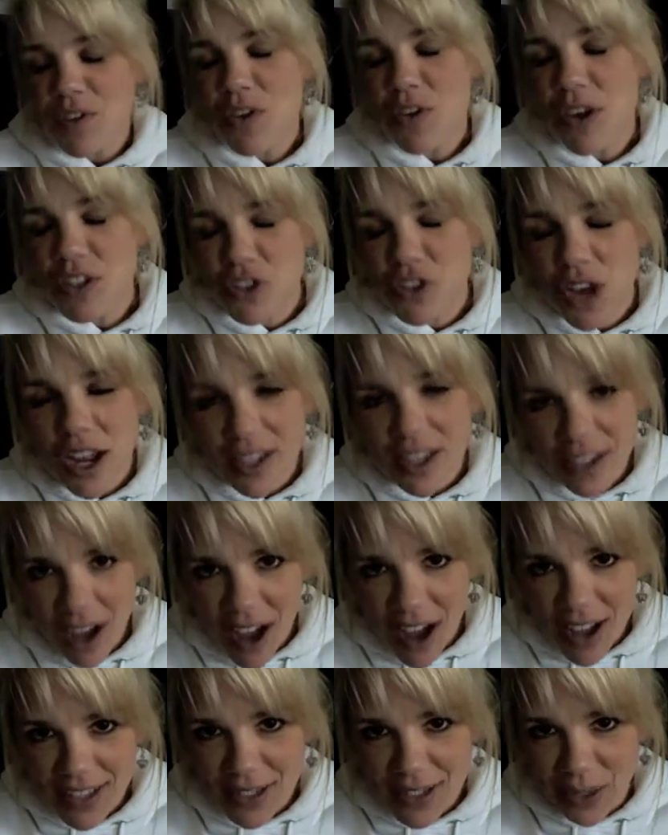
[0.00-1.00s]
So I try
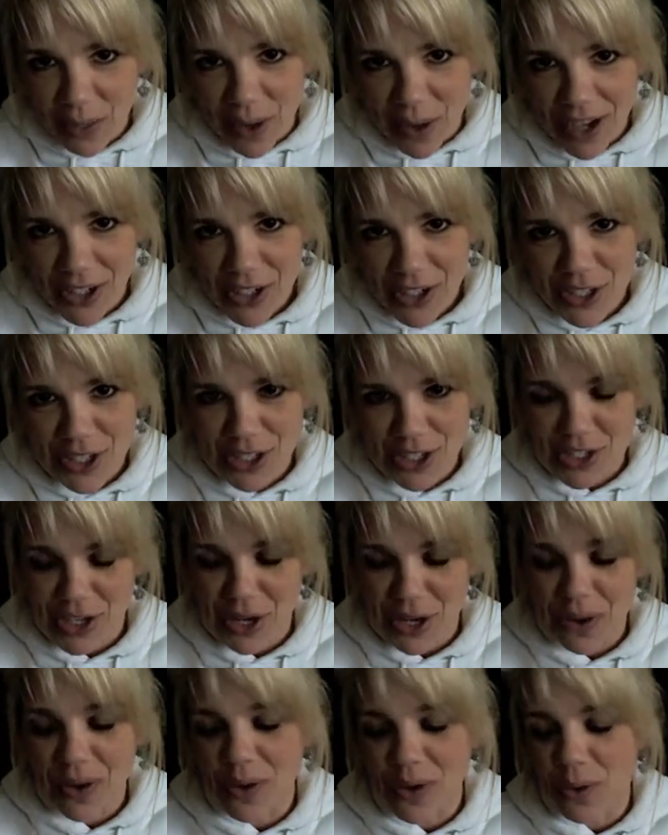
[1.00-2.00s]
not to watch the
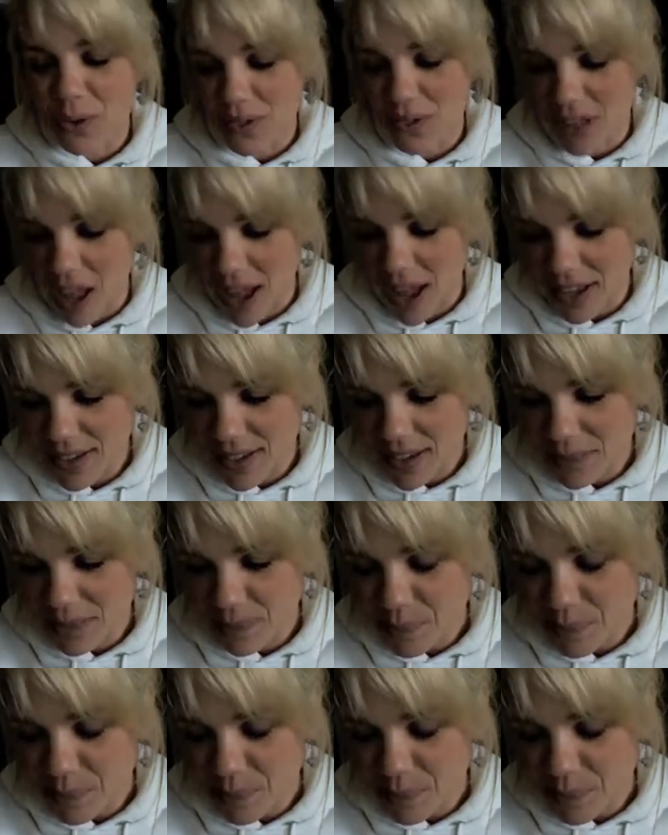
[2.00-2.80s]
show a whole lot.